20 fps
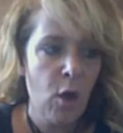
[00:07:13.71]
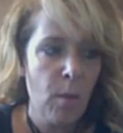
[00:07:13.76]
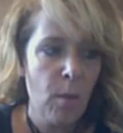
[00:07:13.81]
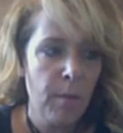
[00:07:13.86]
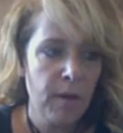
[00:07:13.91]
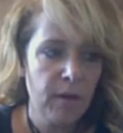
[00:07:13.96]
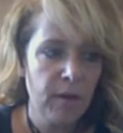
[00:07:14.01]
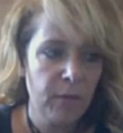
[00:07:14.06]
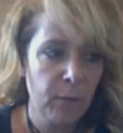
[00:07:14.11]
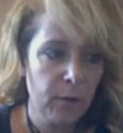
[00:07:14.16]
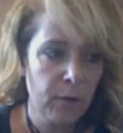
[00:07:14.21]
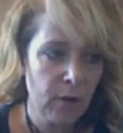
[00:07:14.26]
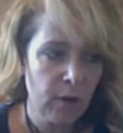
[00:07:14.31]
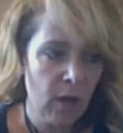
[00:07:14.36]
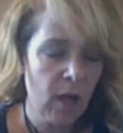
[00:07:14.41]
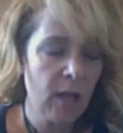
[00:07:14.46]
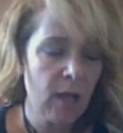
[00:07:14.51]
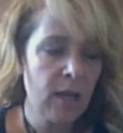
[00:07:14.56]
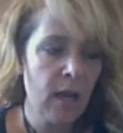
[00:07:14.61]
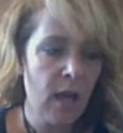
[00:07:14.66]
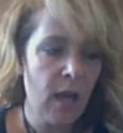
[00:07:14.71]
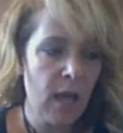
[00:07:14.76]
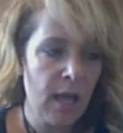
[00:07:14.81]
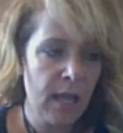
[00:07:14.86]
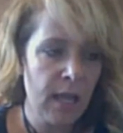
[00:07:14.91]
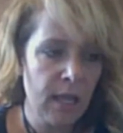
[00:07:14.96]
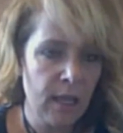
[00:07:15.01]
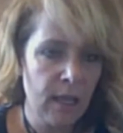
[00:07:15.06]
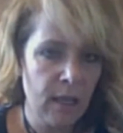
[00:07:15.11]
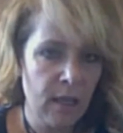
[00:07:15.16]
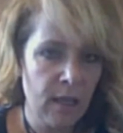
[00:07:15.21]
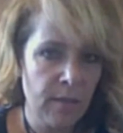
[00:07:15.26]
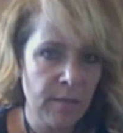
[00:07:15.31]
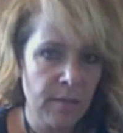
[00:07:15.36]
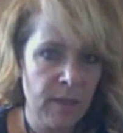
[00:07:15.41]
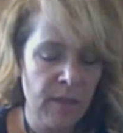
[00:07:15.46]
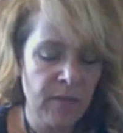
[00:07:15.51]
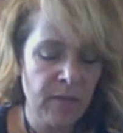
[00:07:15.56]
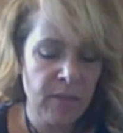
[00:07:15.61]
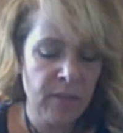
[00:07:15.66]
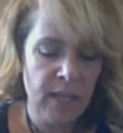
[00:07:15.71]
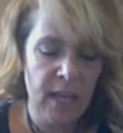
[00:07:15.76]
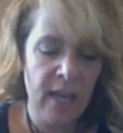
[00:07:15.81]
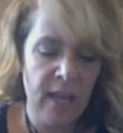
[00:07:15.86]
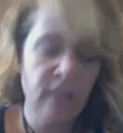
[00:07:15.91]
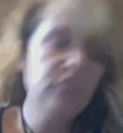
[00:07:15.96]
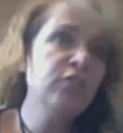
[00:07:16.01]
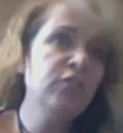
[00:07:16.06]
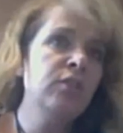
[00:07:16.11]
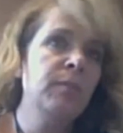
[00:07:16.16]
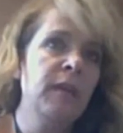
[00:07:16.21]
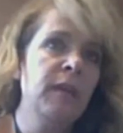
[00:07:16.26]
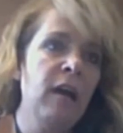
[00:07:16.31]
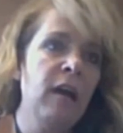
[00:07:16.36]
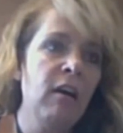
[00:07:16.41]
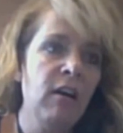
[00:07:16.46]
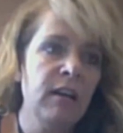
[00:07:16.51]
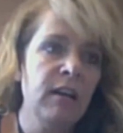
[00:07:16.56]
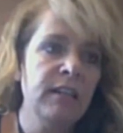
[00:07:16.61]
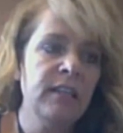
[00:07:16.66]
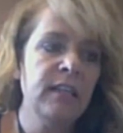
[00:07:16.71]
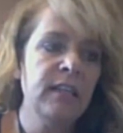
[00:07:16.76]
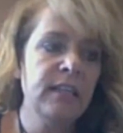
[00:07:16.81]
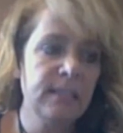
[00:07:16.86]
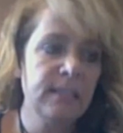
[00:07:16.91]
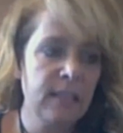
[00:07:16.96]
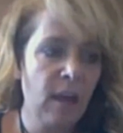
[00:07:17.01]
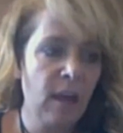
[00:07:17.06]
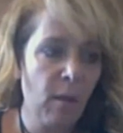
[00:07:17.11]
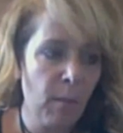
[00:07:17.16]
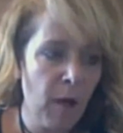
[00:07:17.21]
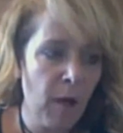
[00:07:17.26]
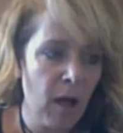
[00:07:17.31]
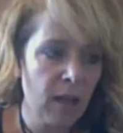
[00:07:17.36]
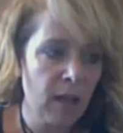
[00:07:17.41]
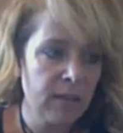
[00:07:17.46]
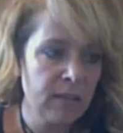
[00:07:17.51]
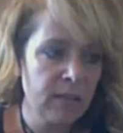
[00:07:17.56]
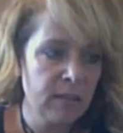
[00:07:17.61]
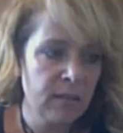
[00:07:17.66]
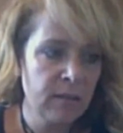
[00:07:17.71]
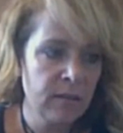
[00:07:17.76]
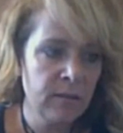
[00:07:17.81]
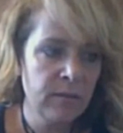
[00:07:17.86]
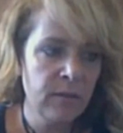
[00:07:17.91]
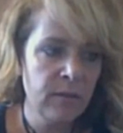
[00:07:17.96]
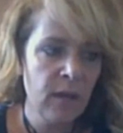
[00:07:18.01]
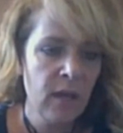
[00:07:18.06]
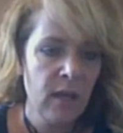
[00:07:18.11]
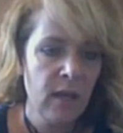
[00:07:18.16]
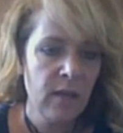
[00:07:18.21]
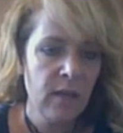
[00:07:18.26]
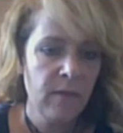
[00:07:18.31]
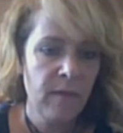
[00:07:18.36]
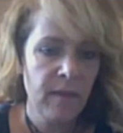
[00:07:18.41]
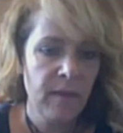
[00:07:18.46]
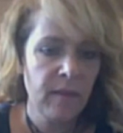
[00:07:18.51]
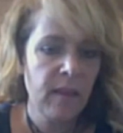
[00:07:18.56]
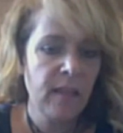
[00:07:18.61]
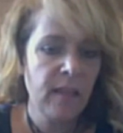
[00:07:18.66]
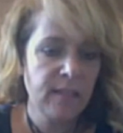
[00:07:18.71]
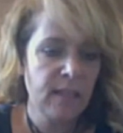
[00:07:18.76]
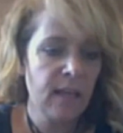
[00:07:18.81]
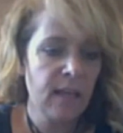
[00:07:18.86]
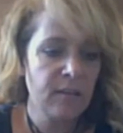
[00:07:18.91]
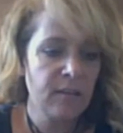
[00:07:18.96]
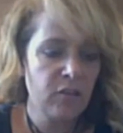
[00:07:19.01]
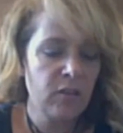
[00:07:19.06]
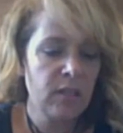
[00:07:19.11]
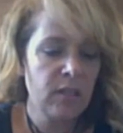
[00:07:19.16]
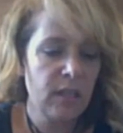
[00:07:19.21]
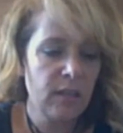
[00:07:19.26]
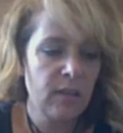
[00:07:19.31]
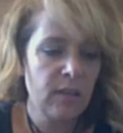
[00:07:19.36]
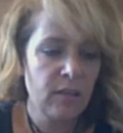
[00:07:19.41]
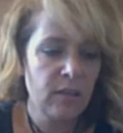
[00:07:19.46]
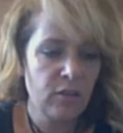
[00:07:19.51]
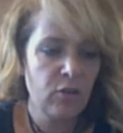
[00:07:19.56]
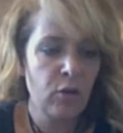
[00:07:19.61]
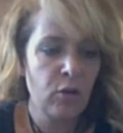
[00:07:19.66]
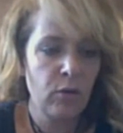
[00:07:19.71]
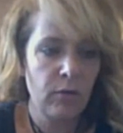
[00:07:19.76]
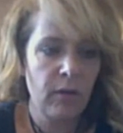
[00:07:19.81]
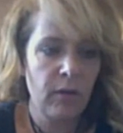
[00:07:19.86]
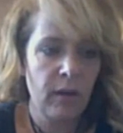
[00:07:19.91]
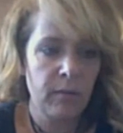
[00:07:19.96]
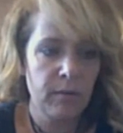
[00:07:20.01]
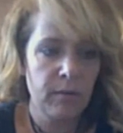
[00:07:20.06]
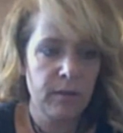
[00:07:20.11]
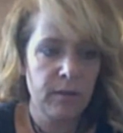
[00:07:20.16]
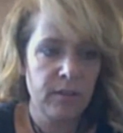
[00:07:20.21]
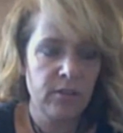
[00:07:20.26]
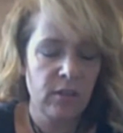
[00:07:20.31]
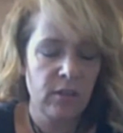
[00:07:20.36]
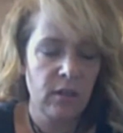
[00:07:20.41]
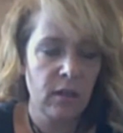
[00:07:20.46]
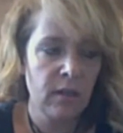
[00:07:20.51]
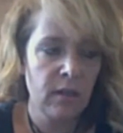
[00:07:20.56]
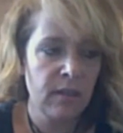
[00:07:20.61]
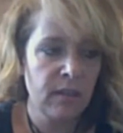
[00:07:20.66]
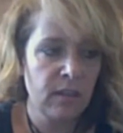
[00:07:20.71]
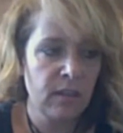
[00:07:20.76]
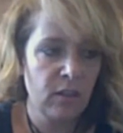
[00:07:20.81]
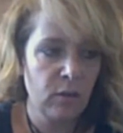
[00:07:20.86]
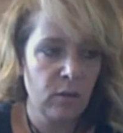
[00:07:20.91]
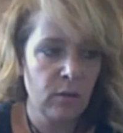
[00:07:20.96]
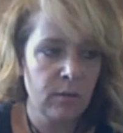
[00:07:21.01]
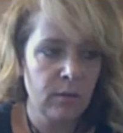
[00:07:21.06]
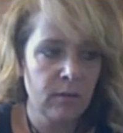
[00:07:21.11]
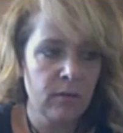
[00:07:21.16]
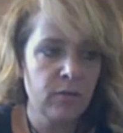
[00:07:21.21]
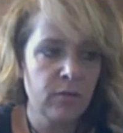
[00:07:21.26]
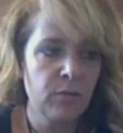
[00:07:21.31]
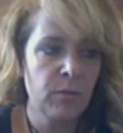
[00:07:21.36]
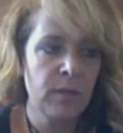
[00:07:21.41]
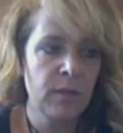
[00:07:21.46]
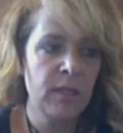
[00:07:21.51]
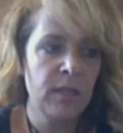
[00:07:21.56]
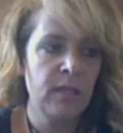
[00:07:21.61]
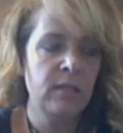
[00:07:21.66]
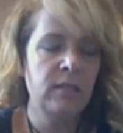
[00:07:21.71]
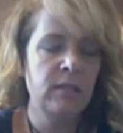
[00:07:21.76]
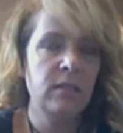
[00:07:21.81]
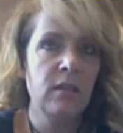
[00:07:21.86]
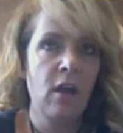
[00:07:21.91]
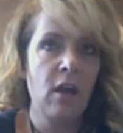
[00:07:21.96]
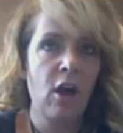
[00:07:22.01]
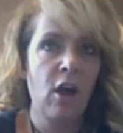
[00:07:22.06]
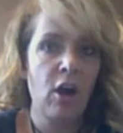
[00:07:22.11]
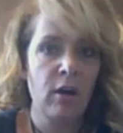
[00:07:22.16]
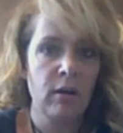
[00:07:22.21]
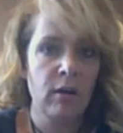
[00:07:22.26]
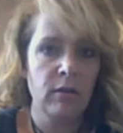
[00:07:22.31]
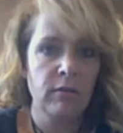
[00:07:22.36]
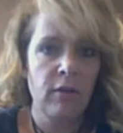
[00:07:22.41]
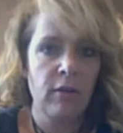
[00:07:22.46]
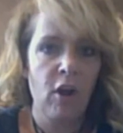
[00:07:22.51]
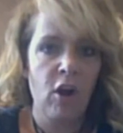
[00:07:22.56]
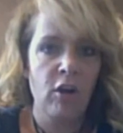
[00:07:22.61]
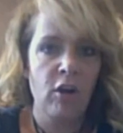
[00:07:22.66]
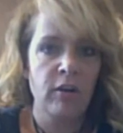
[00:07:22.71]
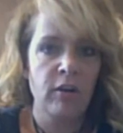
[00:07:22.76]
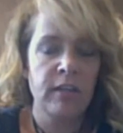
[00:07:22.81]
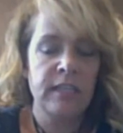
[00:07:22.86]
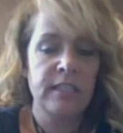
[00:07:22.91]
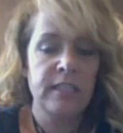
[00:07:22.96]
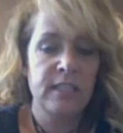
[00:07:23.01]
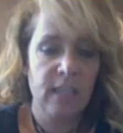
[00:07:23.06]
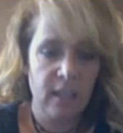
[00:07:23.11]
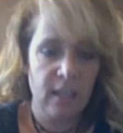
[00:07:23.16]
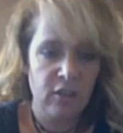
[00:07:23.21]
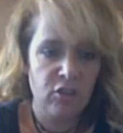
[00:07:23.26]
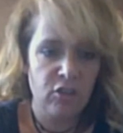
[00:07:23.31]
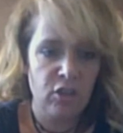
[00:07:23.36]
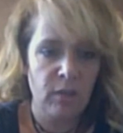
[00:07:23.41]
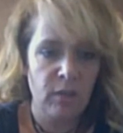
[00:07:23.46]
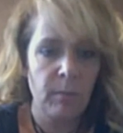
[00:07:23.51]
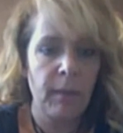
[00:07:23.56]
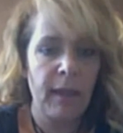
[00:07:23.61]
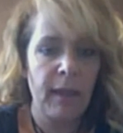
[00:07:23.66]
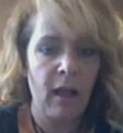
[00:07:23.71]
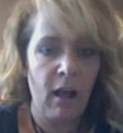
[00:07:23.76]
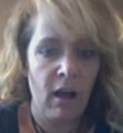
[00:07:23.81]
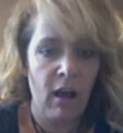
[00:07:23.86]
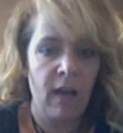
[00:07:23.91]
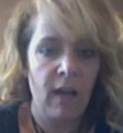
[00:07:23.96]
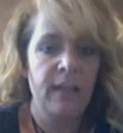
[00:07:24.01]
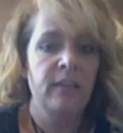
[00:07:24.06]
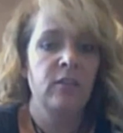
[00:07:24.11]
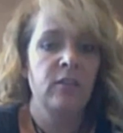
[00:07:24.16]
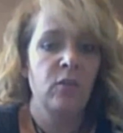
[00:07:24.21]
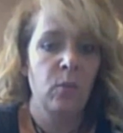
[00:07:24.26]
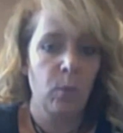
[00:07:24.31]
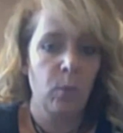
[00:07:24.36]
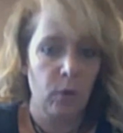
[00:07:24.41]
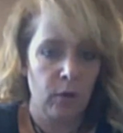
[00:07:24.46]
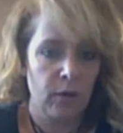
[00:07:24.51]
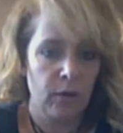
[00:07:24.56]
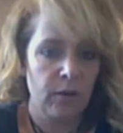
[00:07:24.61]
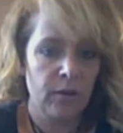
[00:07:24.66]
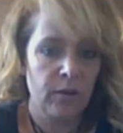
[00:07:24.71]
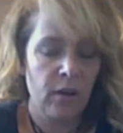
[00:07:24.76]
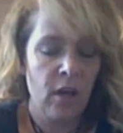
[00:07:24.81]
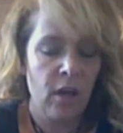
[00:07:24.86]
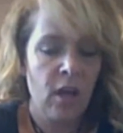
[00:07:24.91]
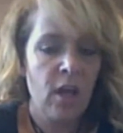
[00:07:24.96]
But if the energy behind it is not positive, then that's actually the true vibration. I think the universe reads our intention behind the word.